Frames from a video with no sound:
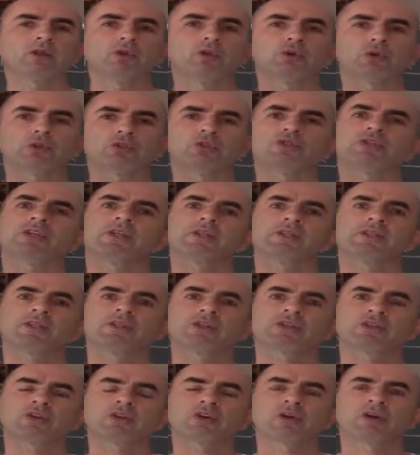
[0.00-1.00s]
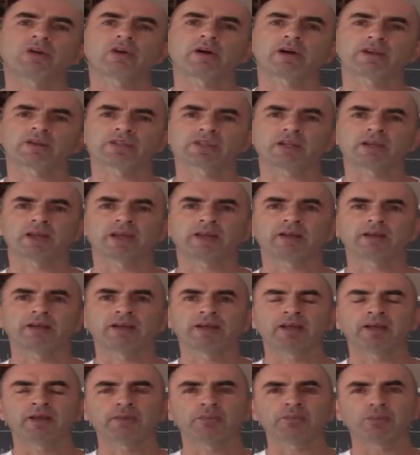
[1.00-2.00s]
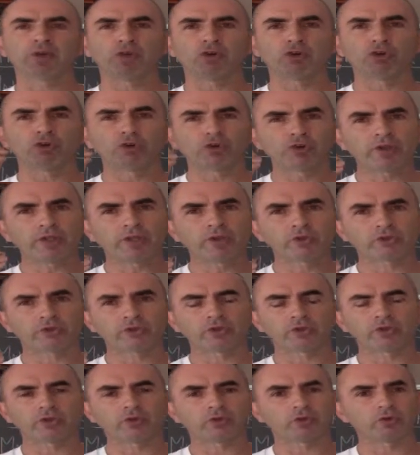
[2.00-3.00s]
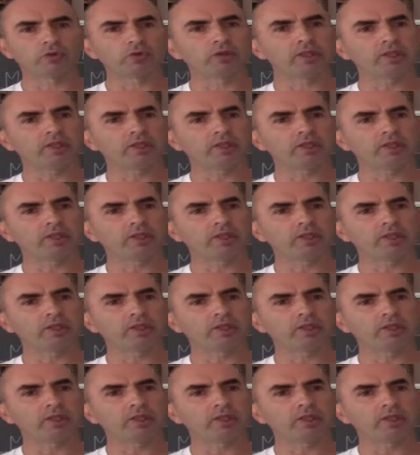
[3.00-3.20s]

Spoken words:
Lord Jesus Christ can be real to you.